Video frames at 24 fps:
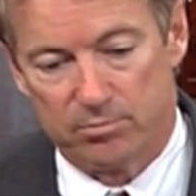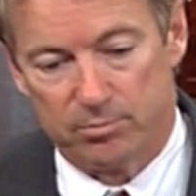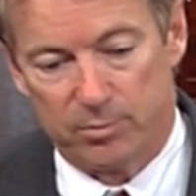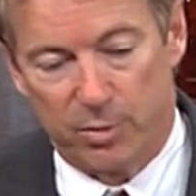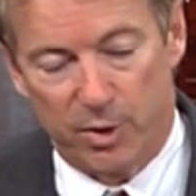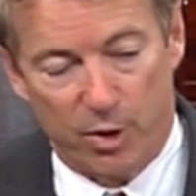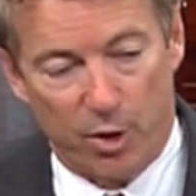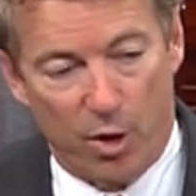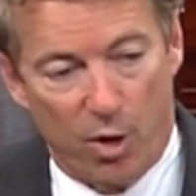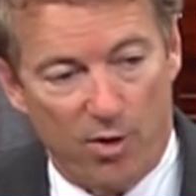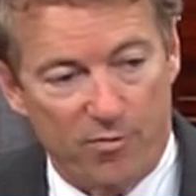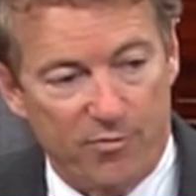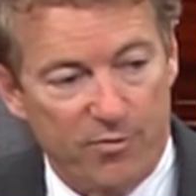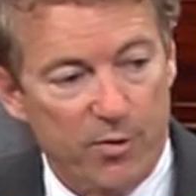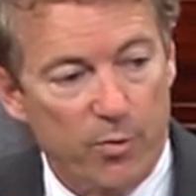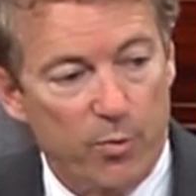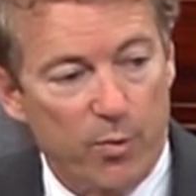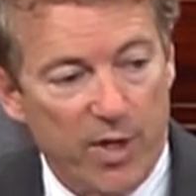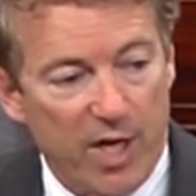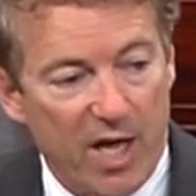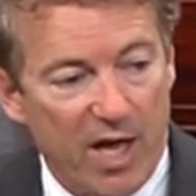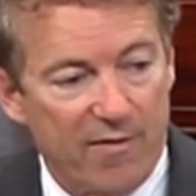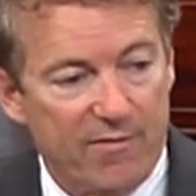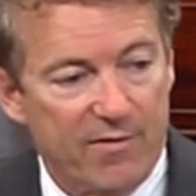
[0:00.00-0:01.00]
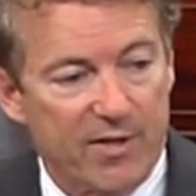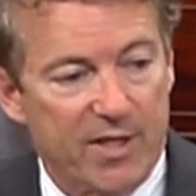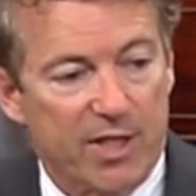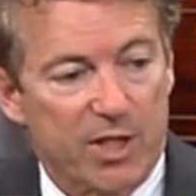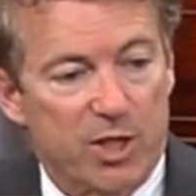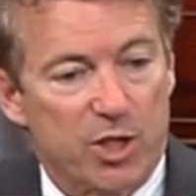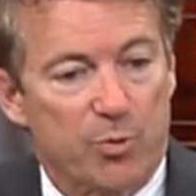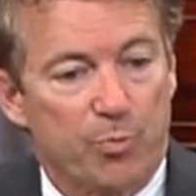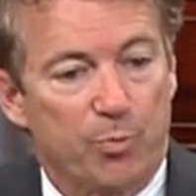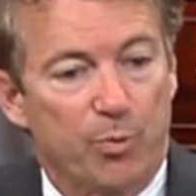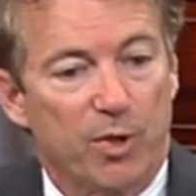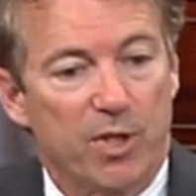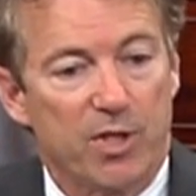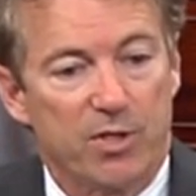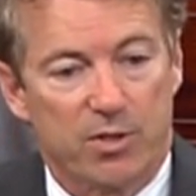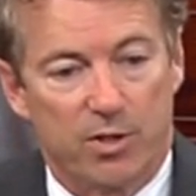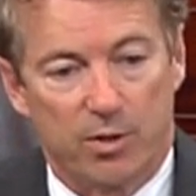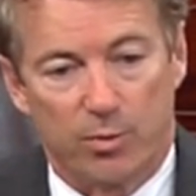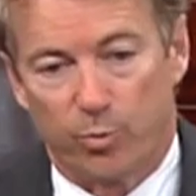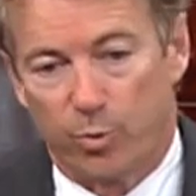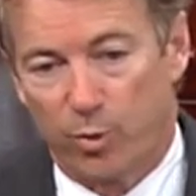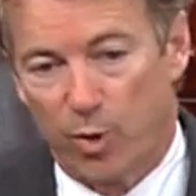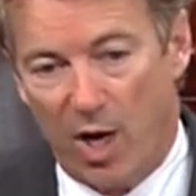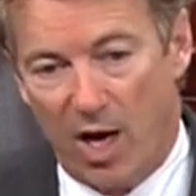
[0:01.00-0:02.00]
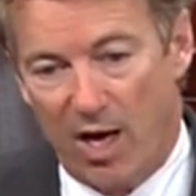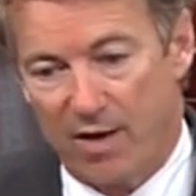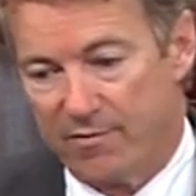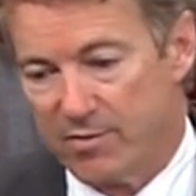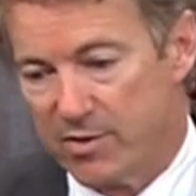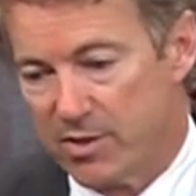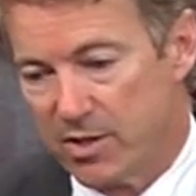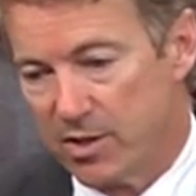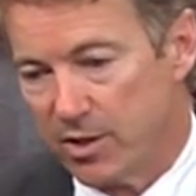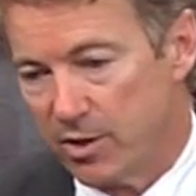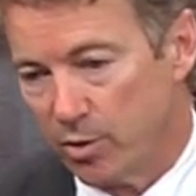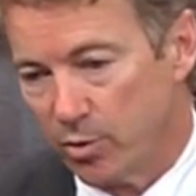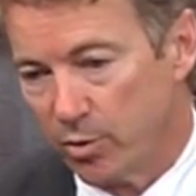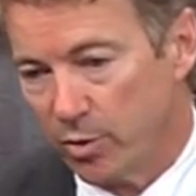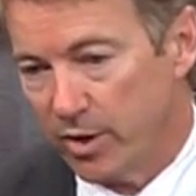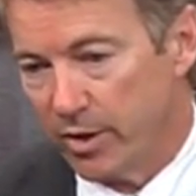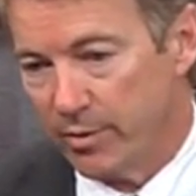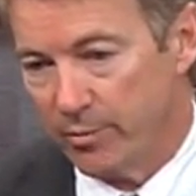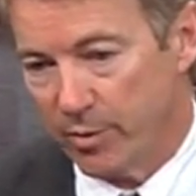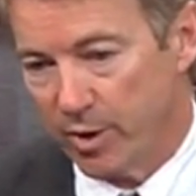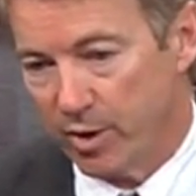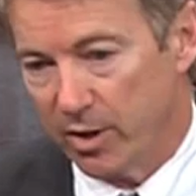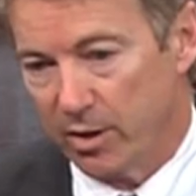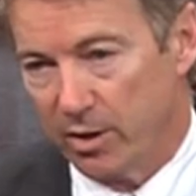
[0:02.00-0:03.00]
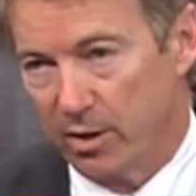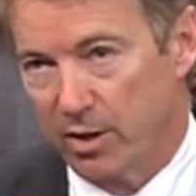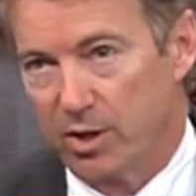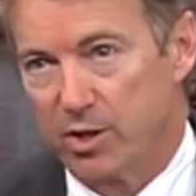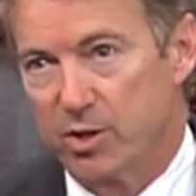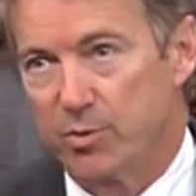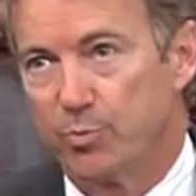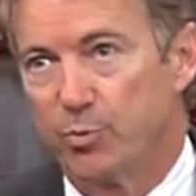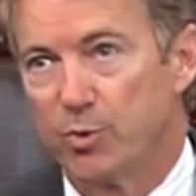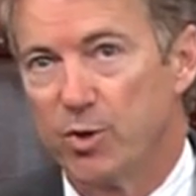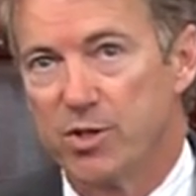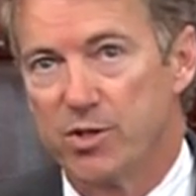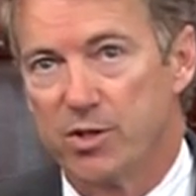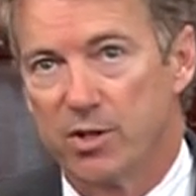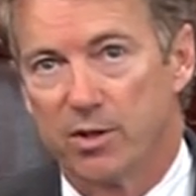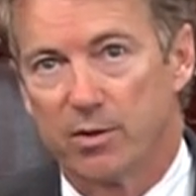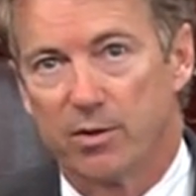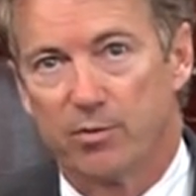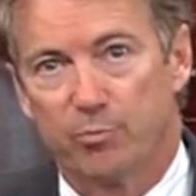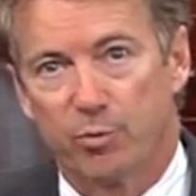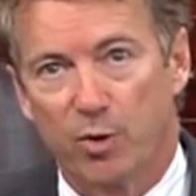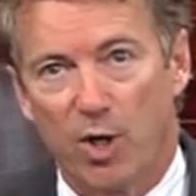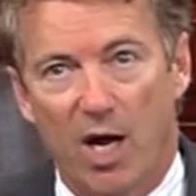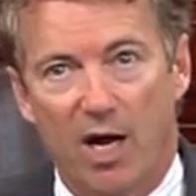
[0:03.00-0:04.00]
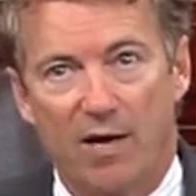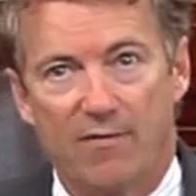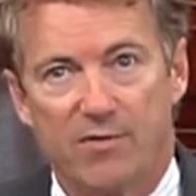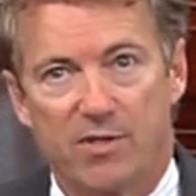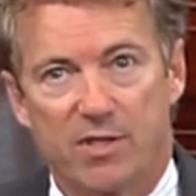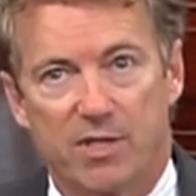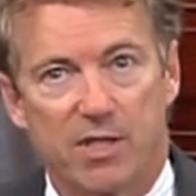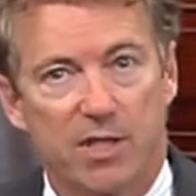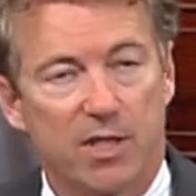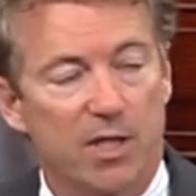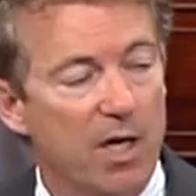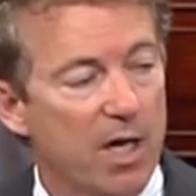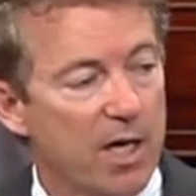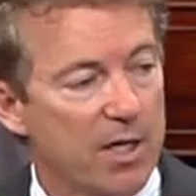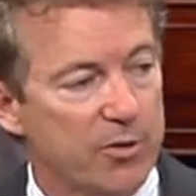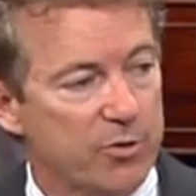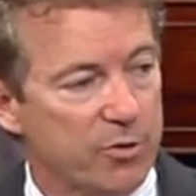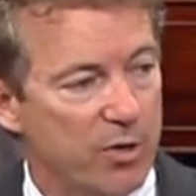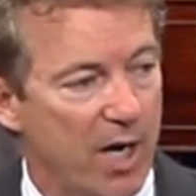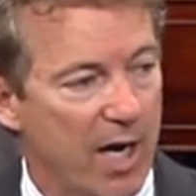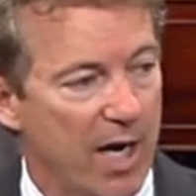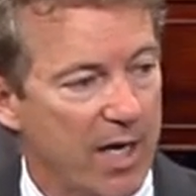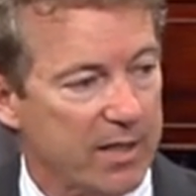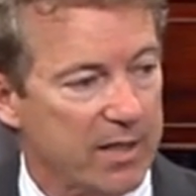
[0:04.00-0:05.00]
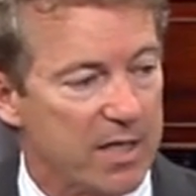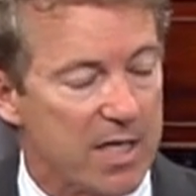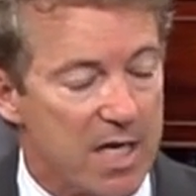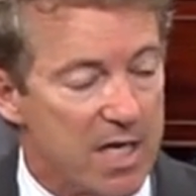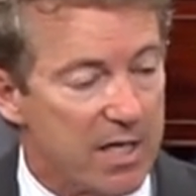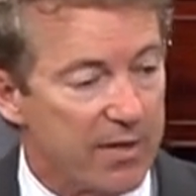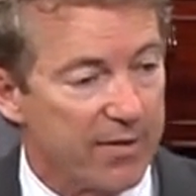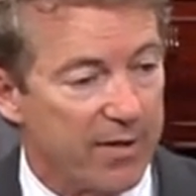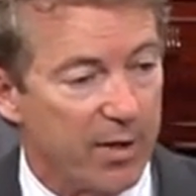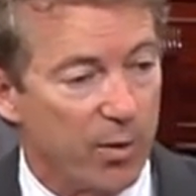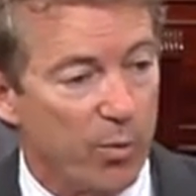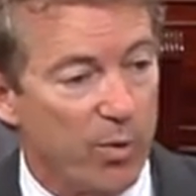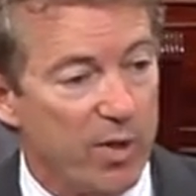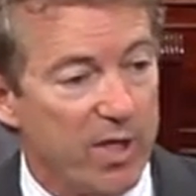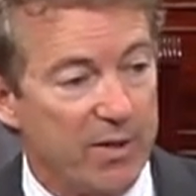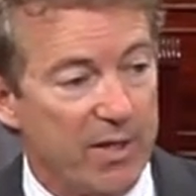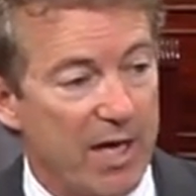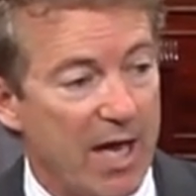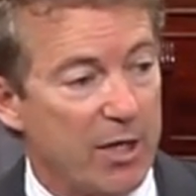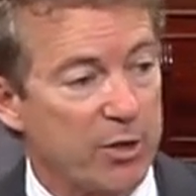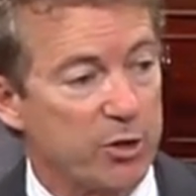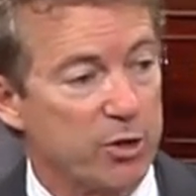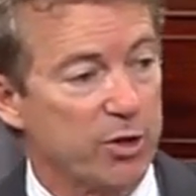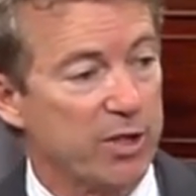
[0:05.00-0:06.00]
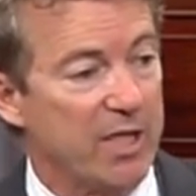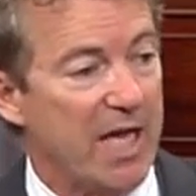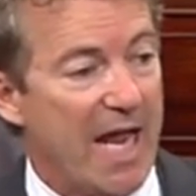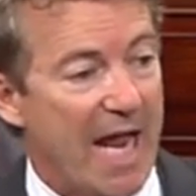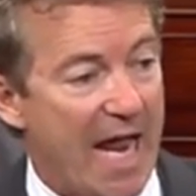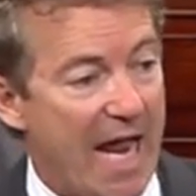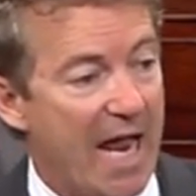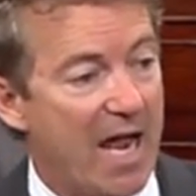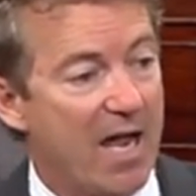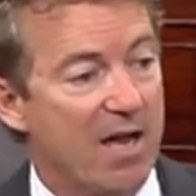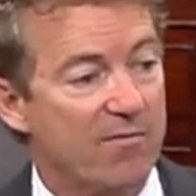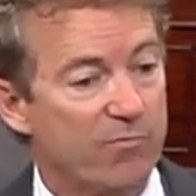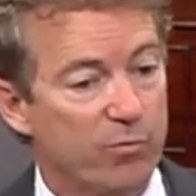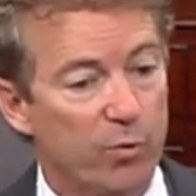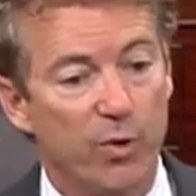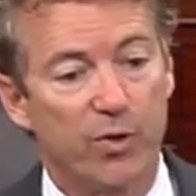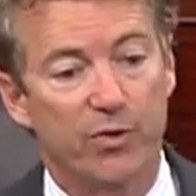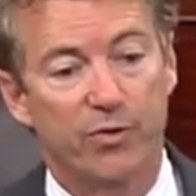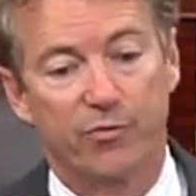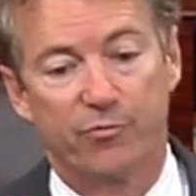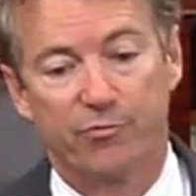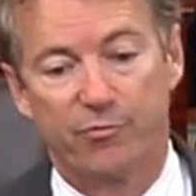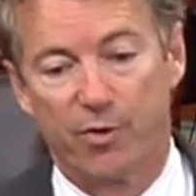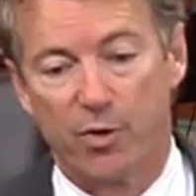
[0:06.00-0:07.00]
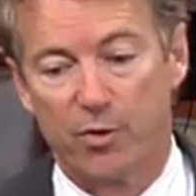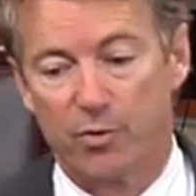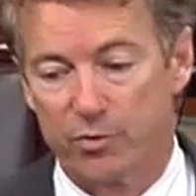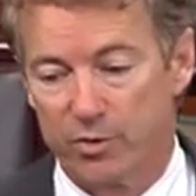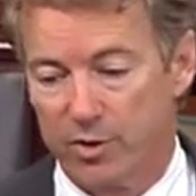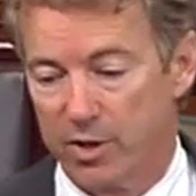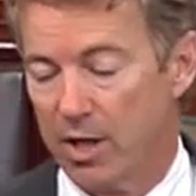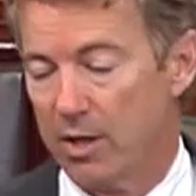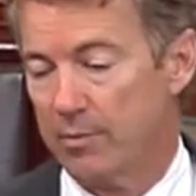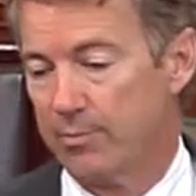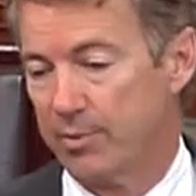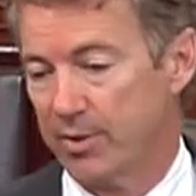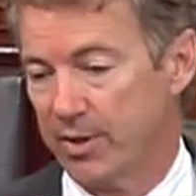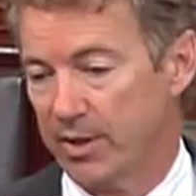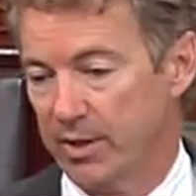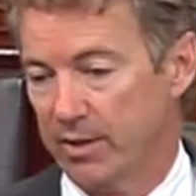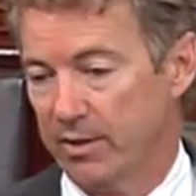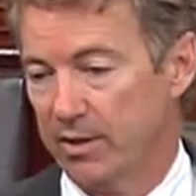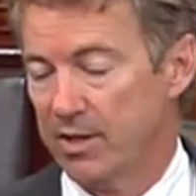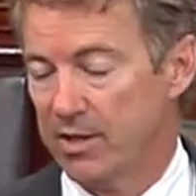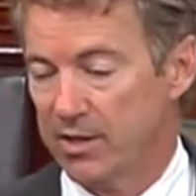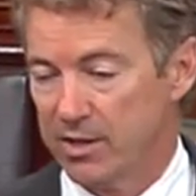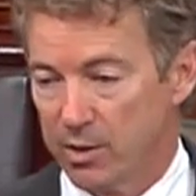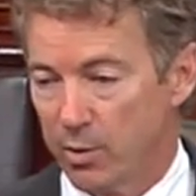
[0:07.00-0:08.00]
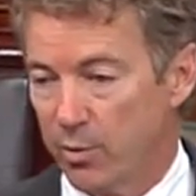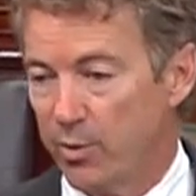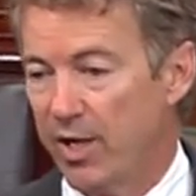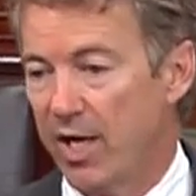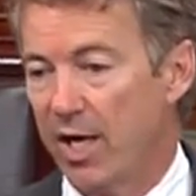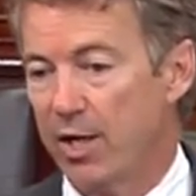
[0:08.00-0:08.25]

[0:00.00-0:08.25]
but often we have an explicit privacy agreement, an explicit privacy contract that we actually have with the phone company, that we